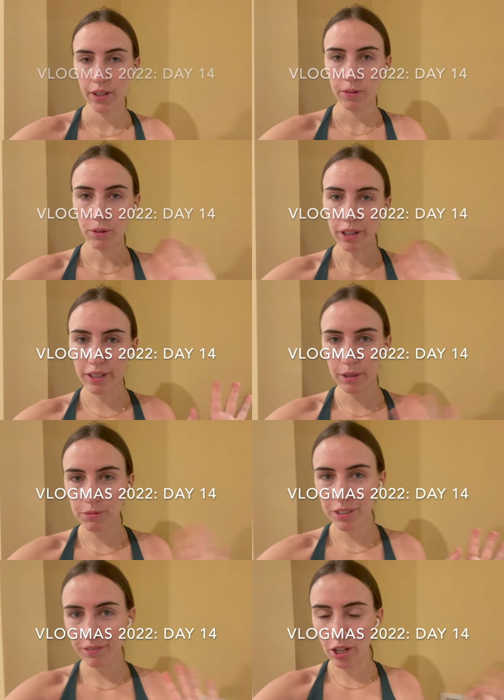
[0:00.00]
Welcome
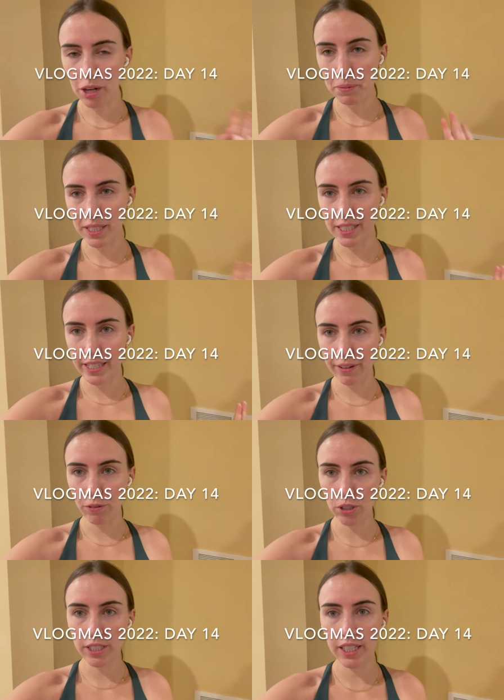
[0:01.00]
to Vlogmas day
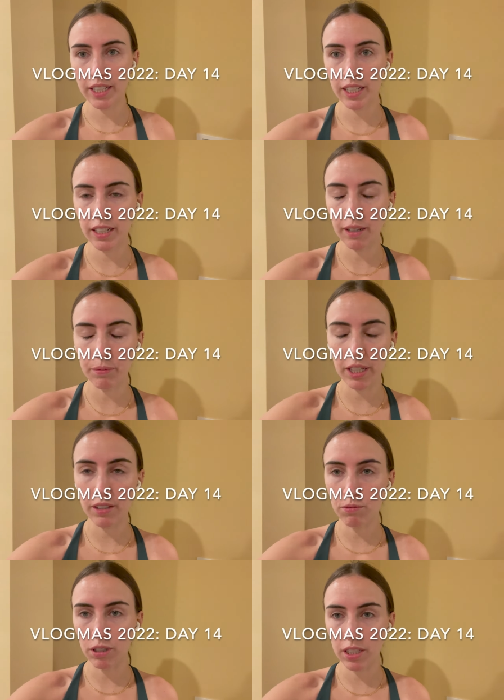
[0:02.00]
14. I'm like
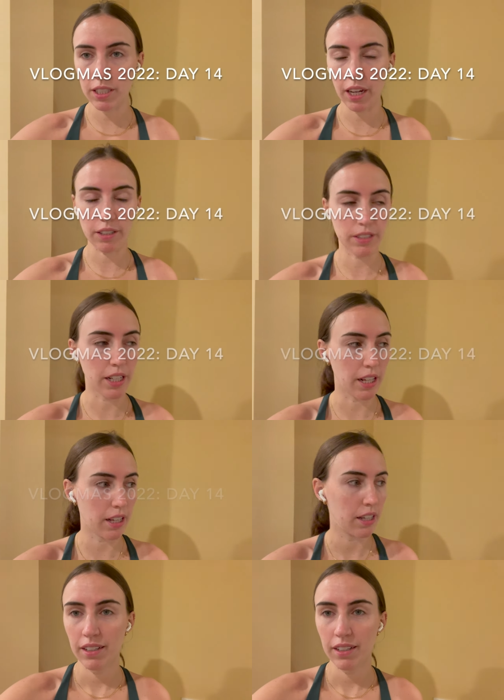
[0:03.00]
really tired today.